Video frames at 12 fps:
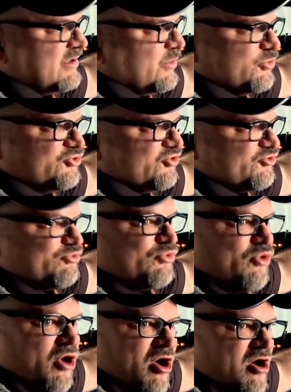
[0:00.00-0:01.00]
It was just
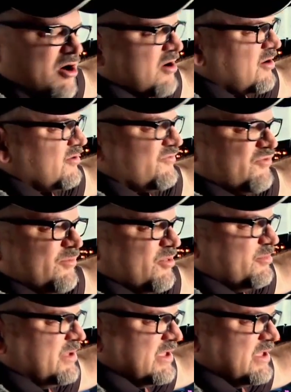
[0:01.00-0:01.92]
wrong from the